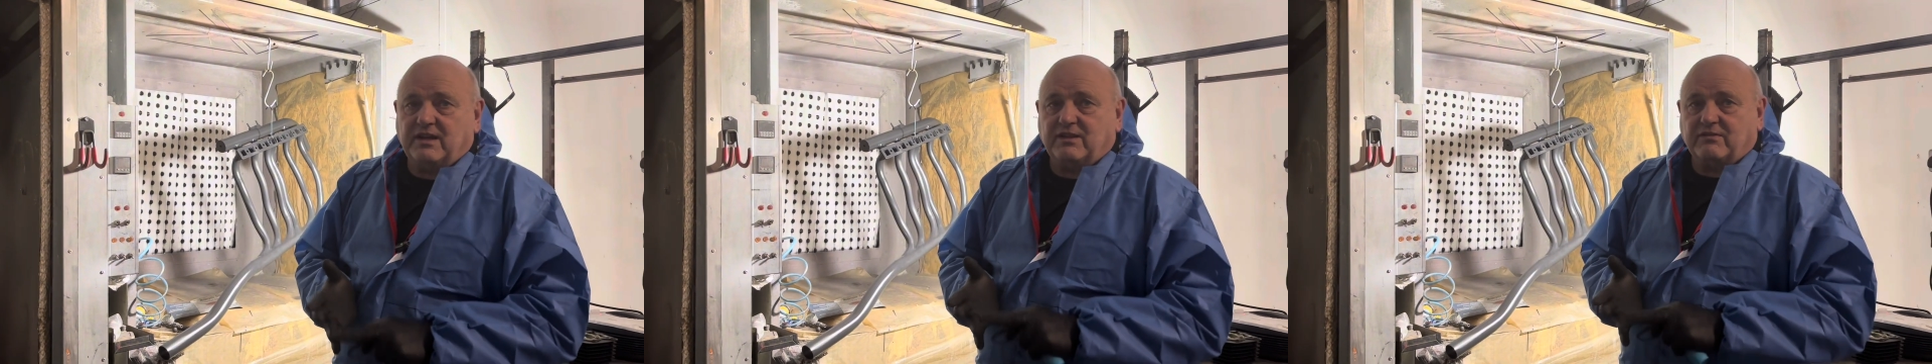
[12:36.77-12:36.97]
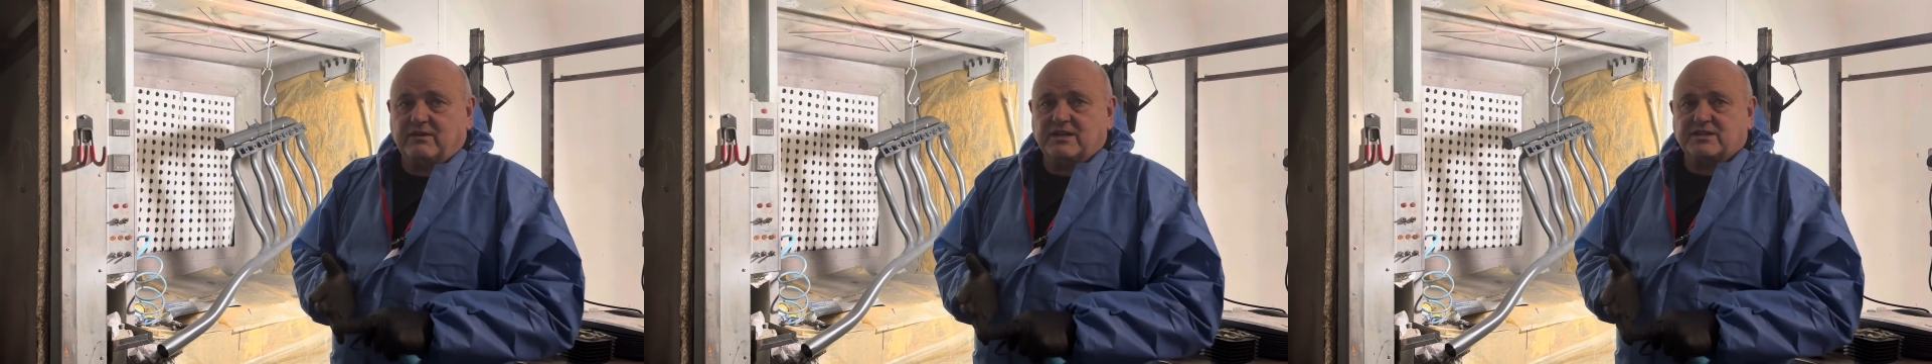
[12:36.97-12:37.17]

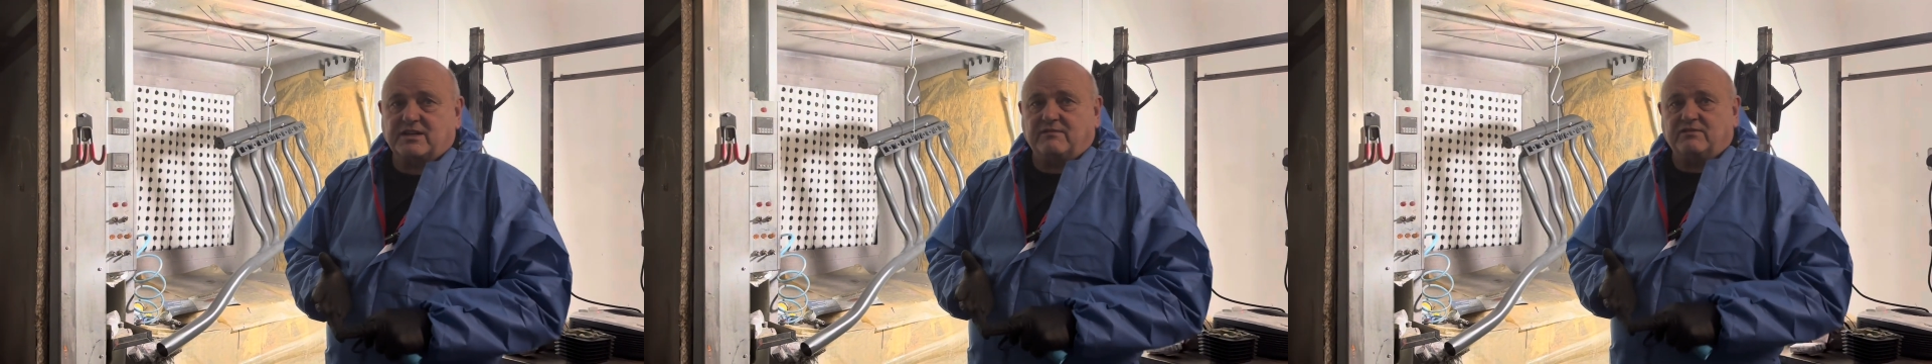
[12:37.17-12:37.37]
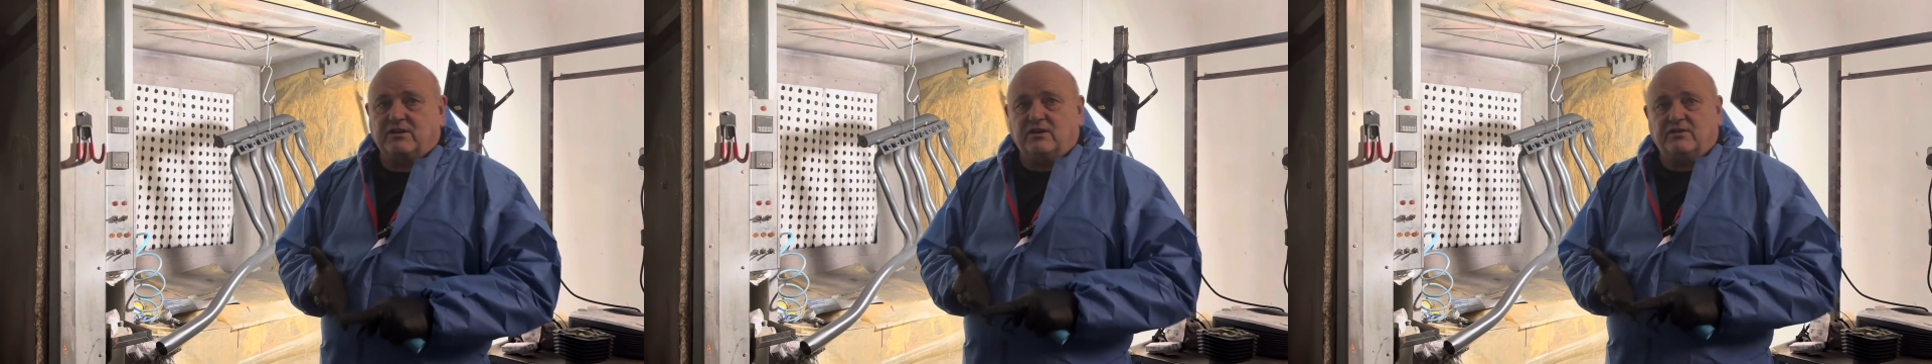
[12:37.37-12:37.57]

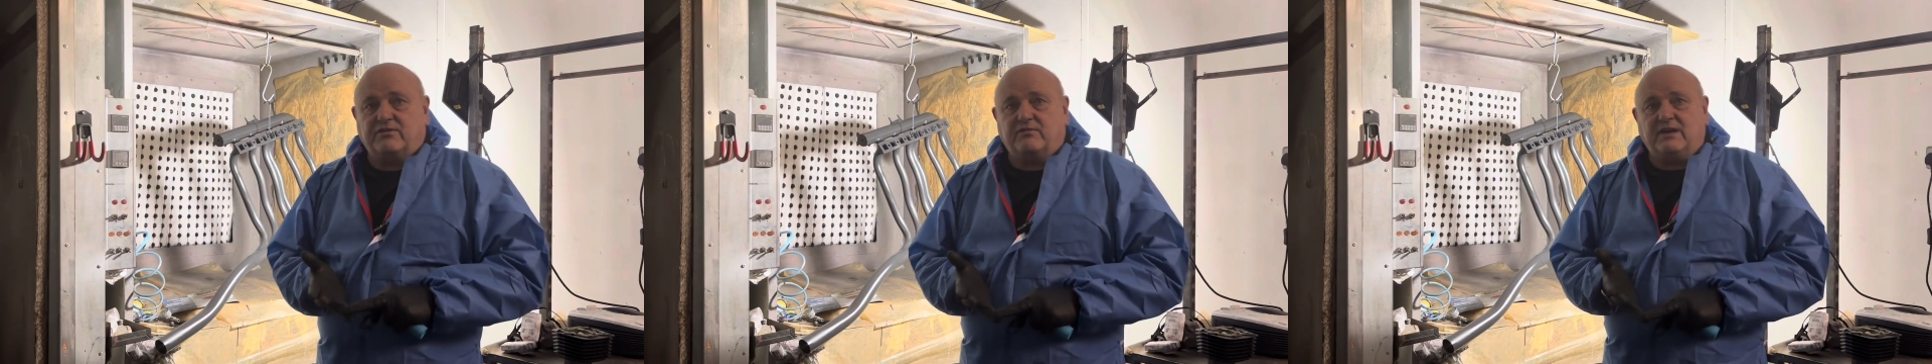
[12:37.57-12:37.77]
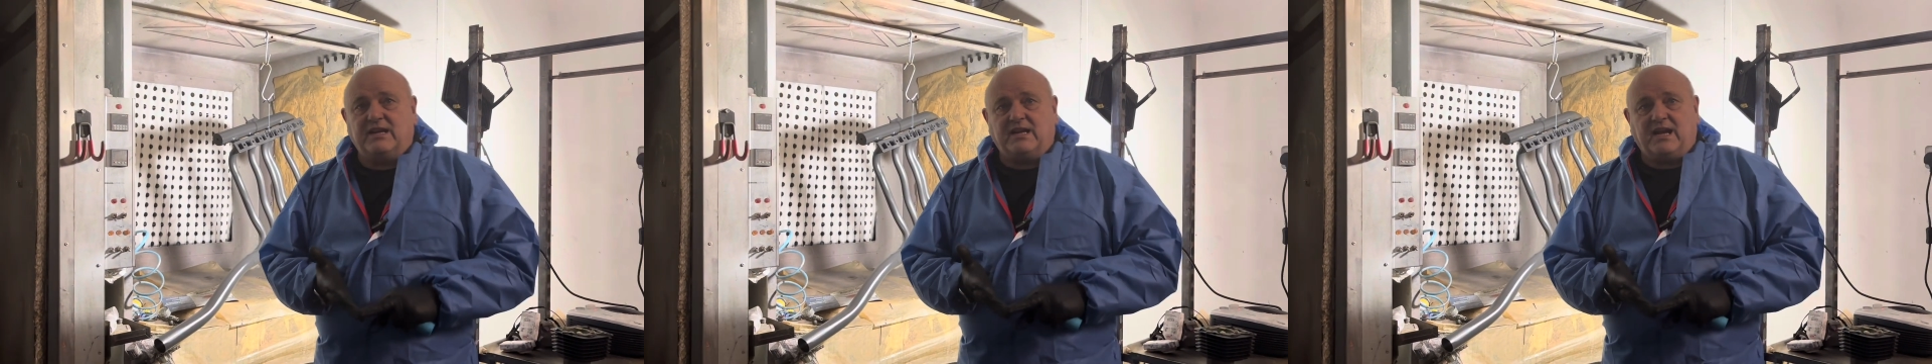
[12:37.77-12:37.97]
370
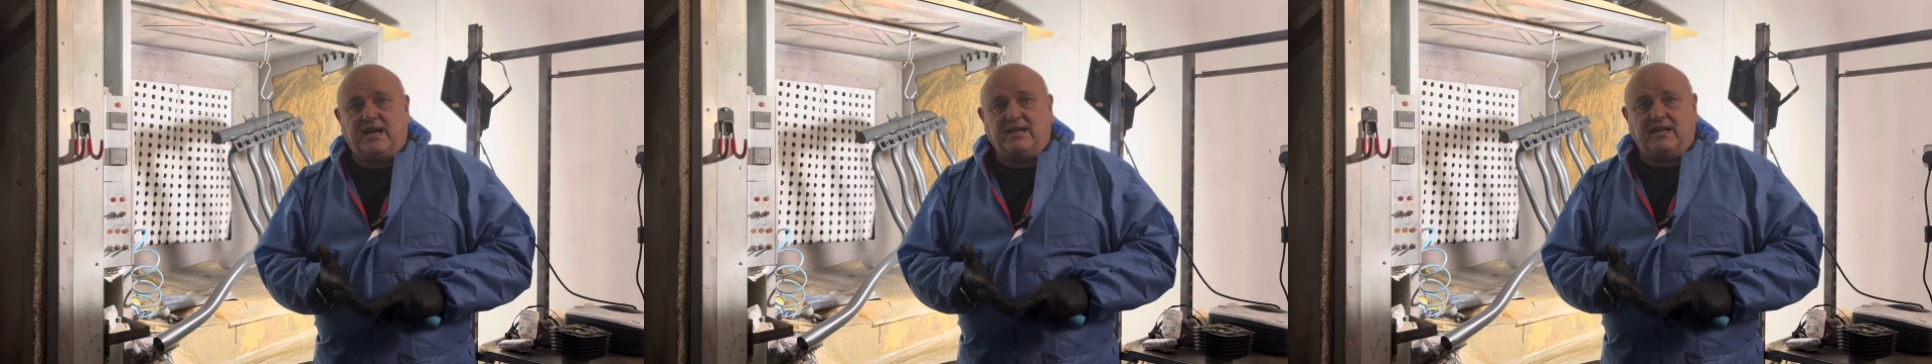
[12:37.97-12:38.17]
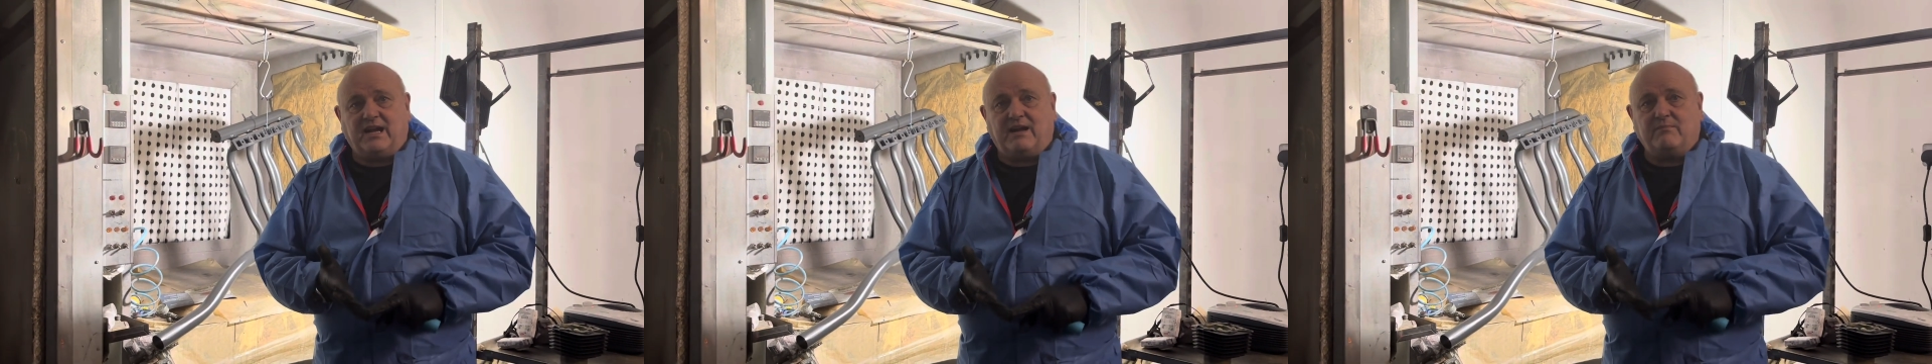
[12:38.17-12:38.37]

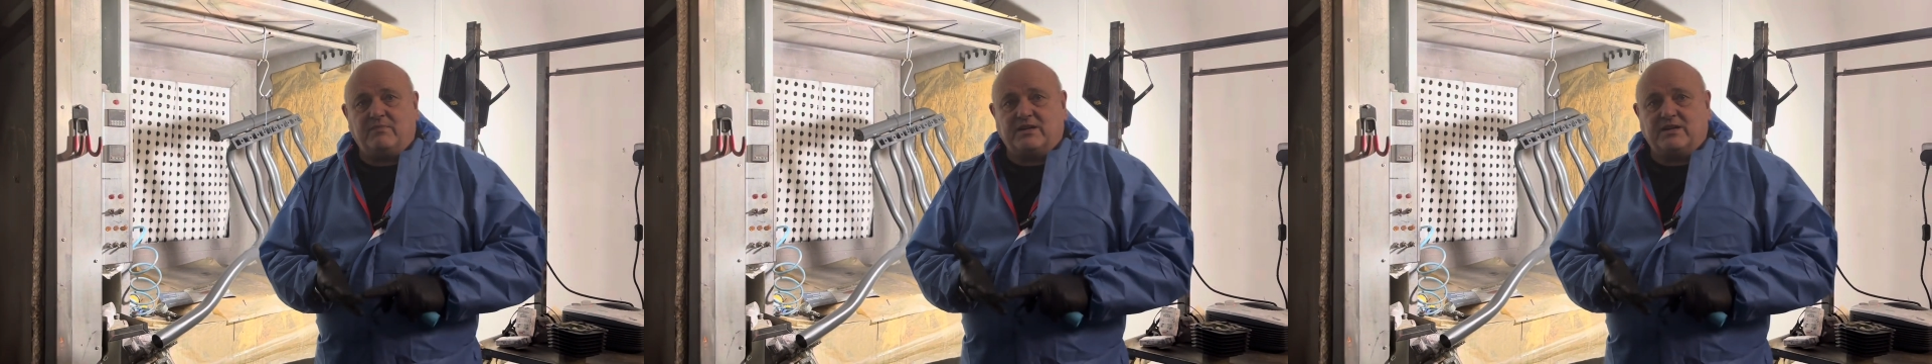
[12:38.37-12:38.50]
399,